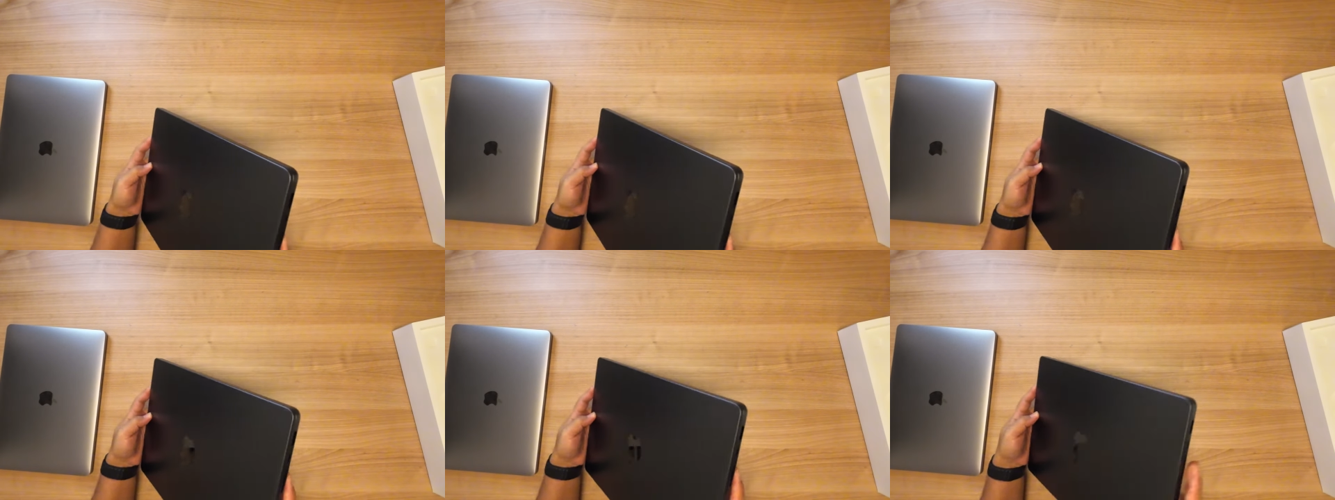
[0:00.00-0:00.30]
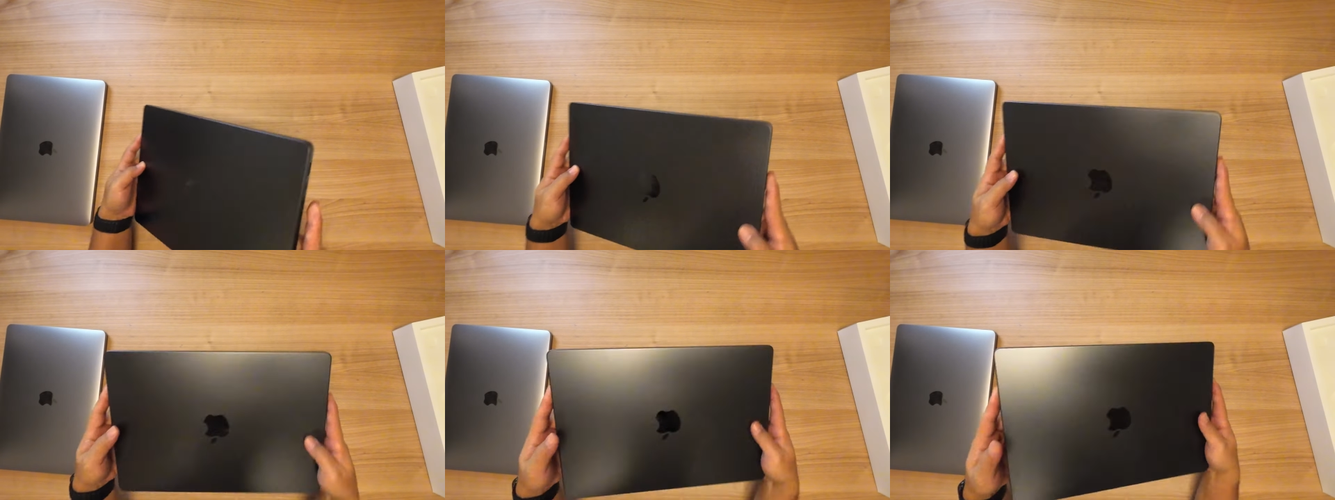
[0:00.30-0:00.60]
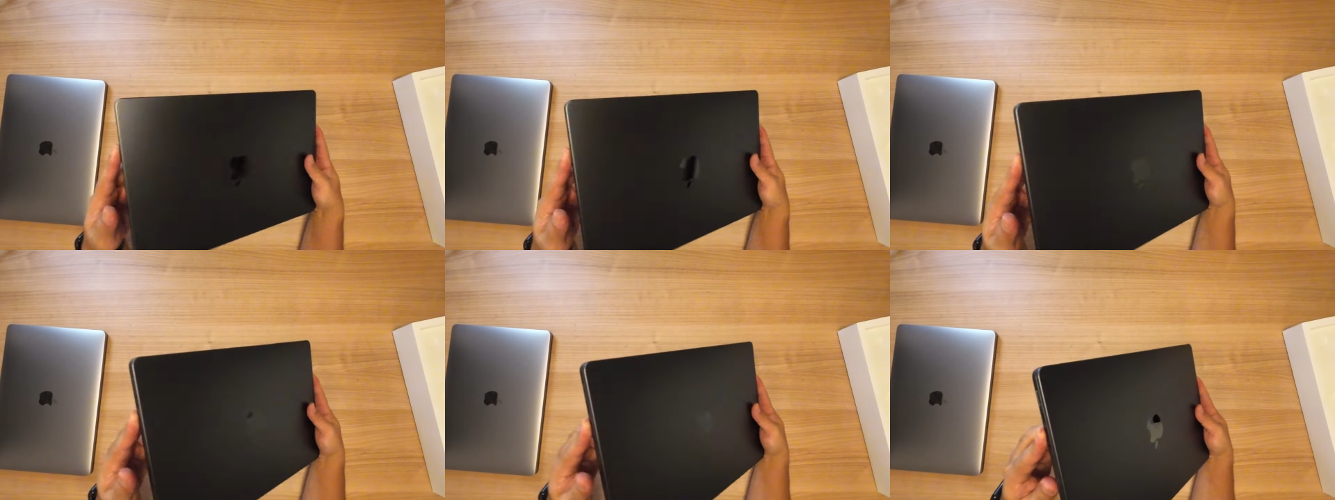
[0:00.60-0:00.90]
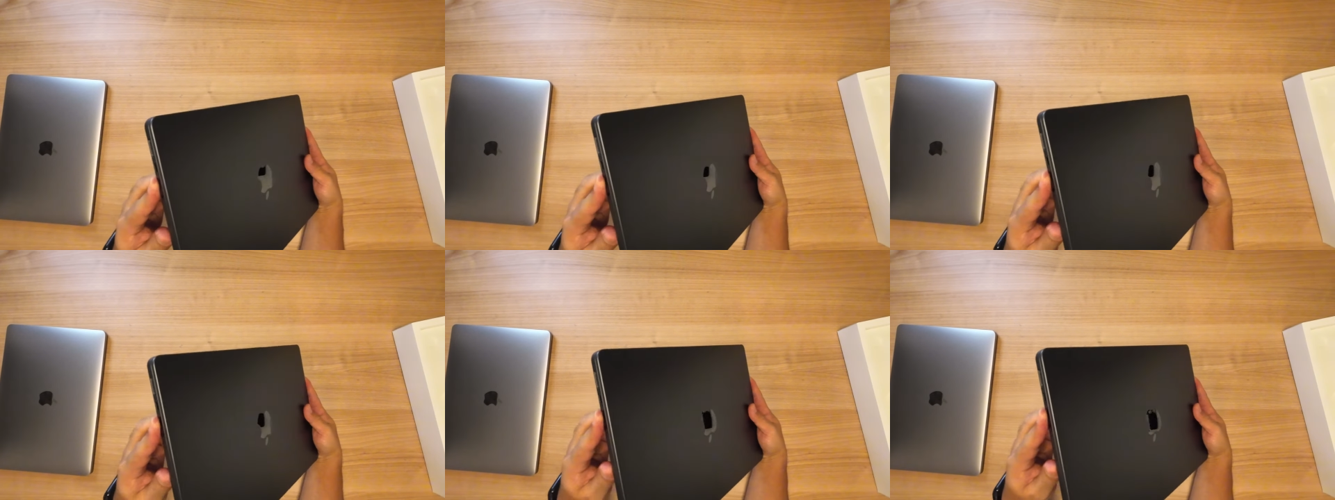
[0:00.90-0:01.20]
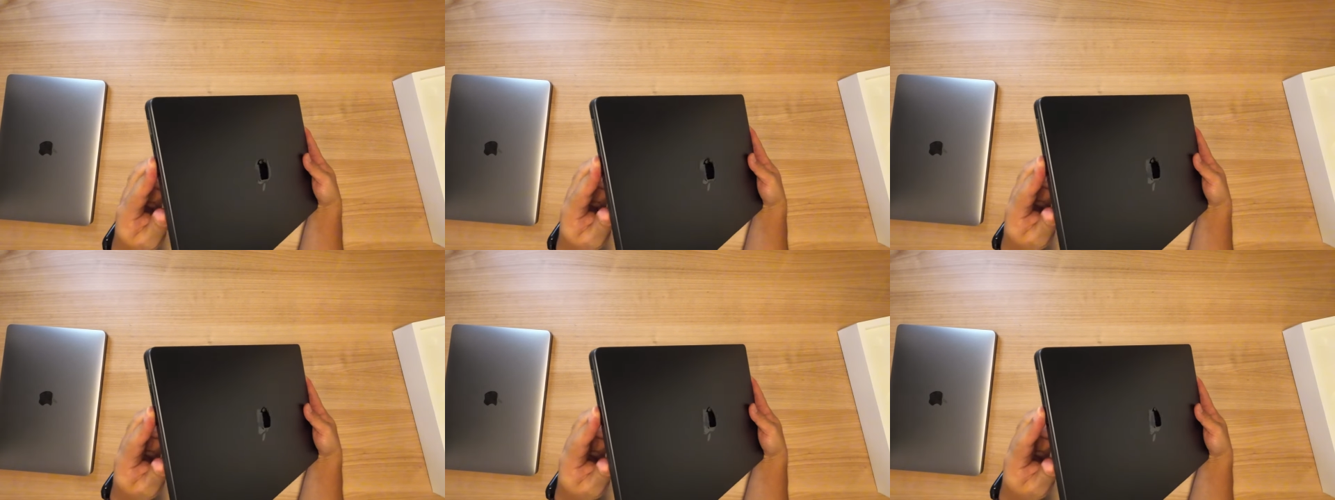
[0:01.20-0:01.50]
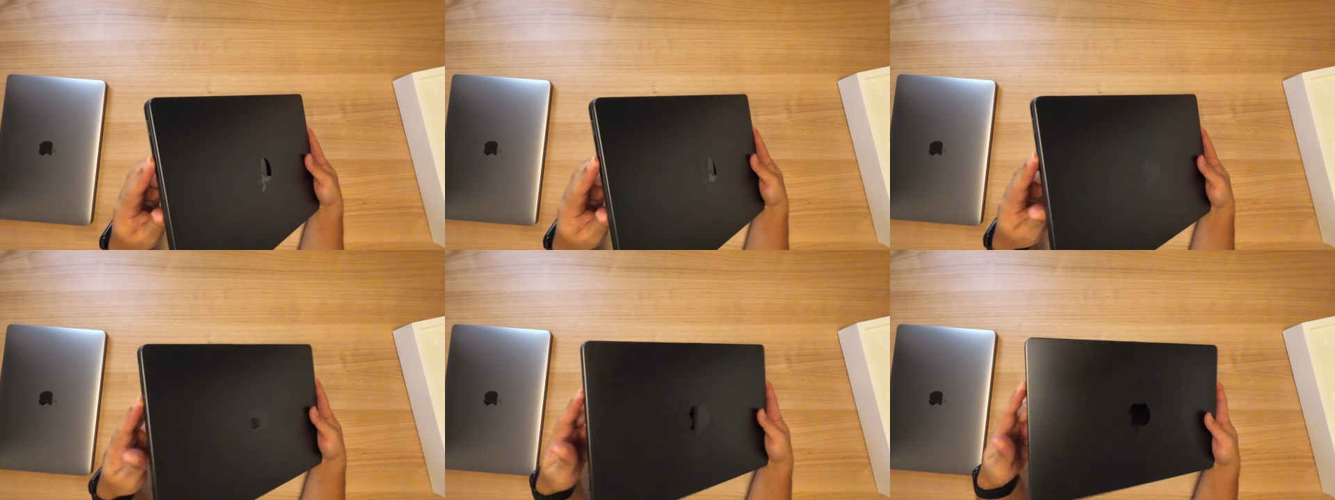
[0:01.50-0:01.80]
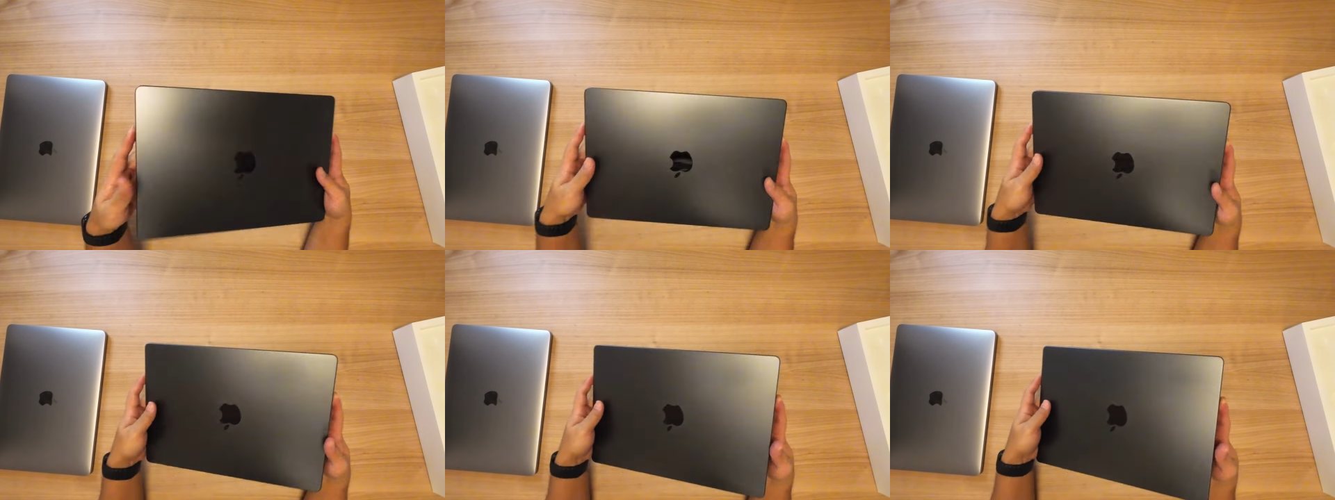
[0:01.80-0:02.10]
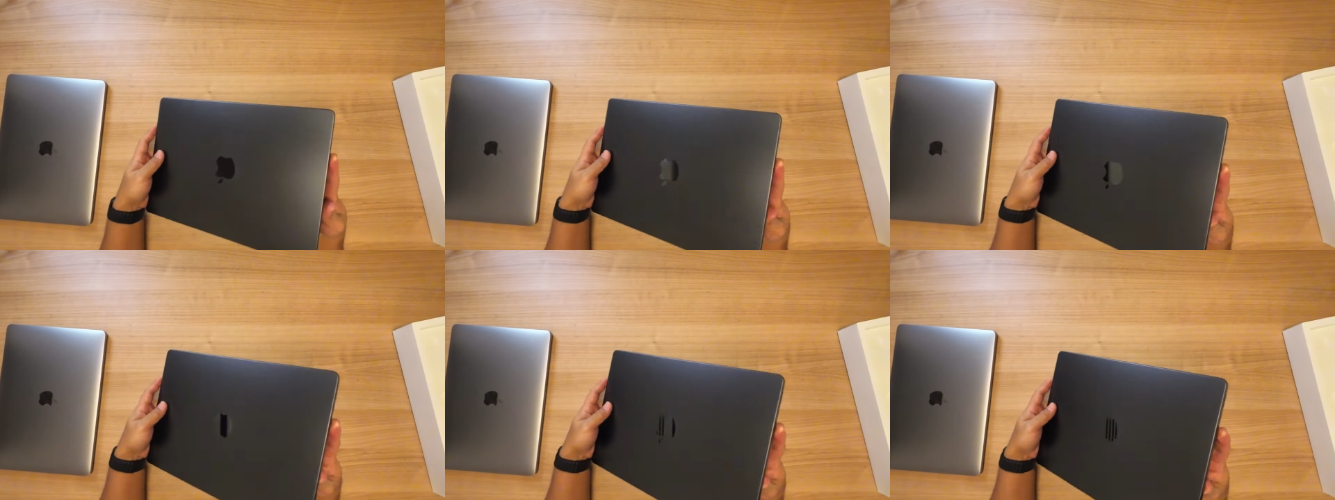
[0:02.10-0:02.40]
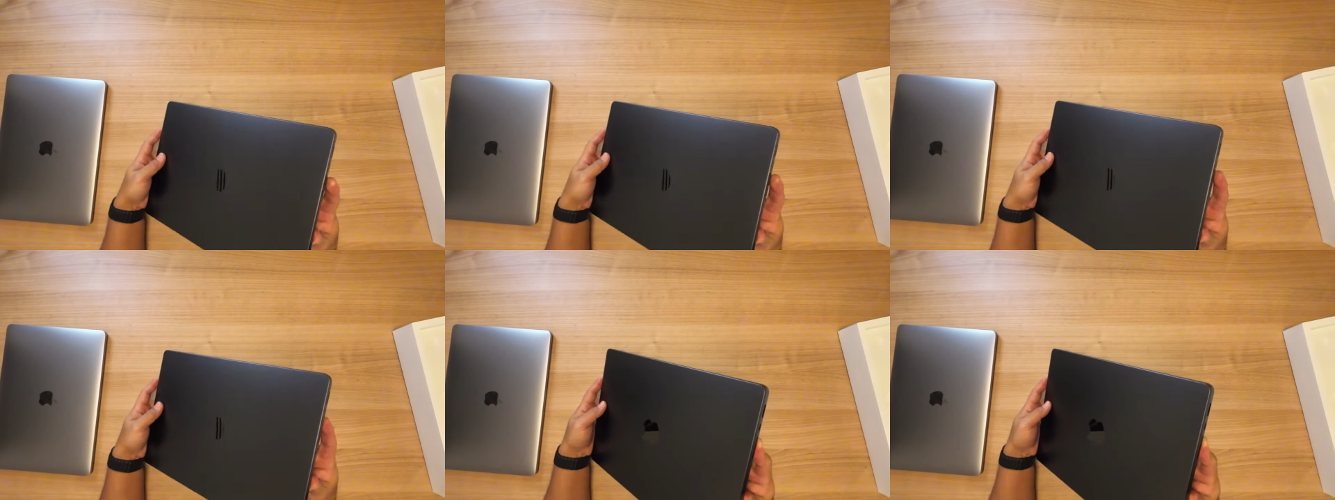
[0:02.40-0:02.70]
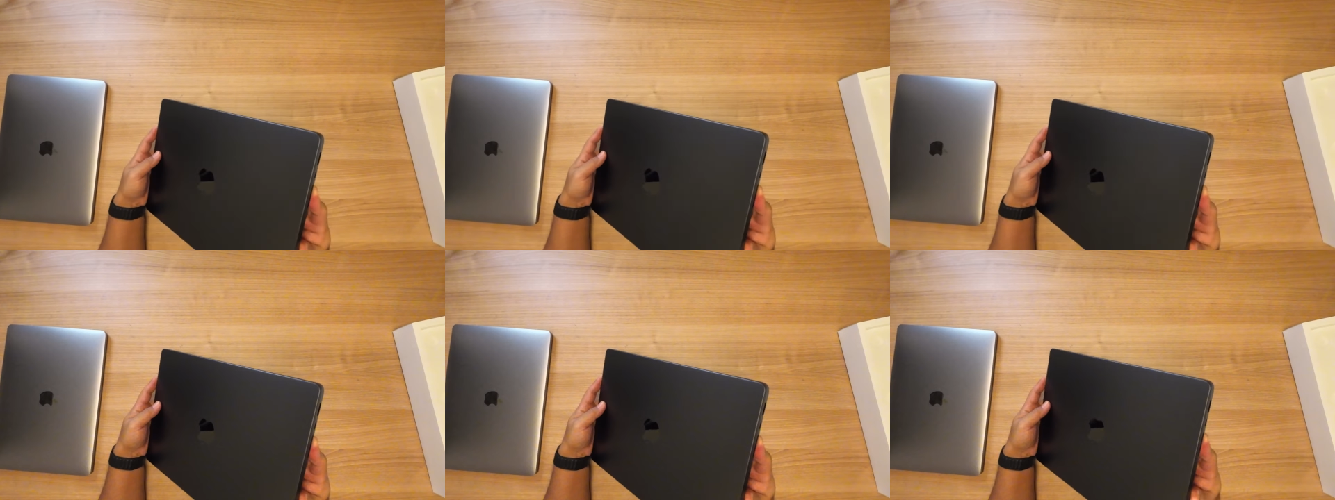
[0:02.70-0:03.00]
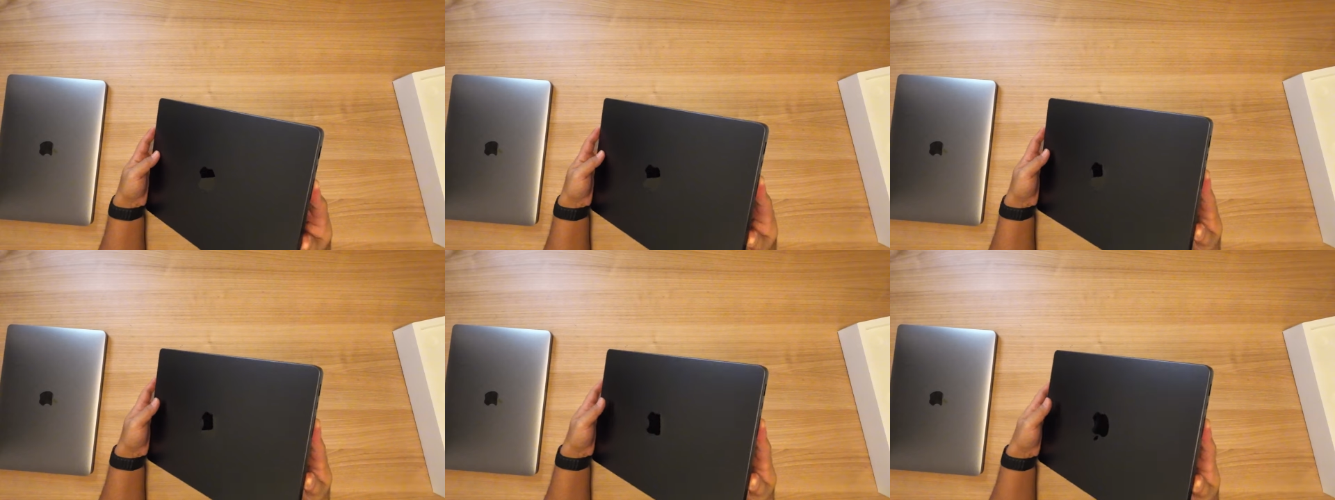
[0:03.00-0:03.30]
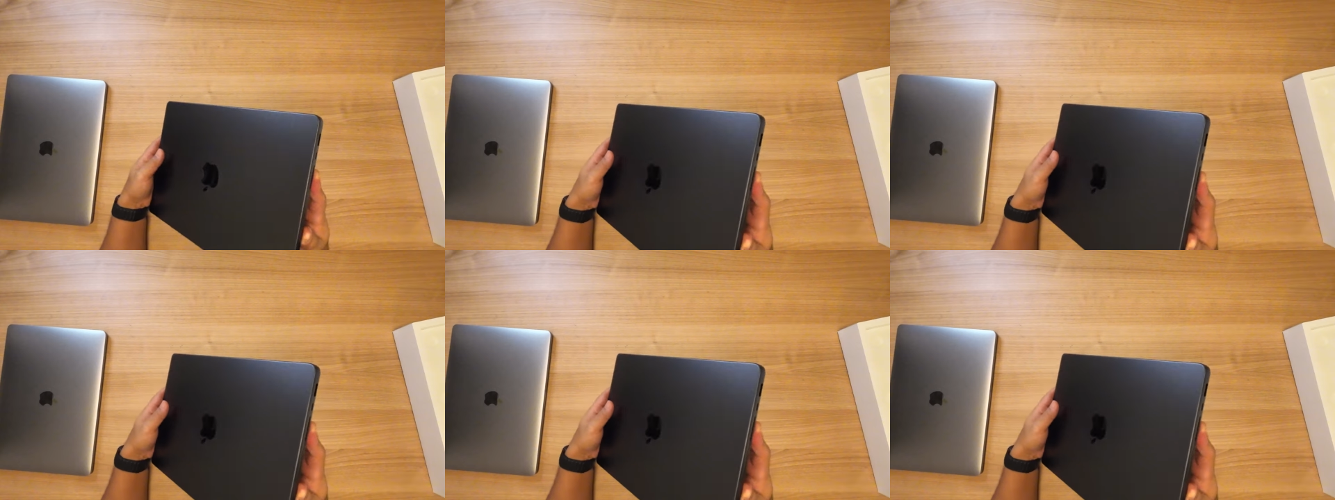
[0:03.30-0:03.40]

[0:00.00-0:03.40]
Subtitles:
No face is visible, so there are no lips to read.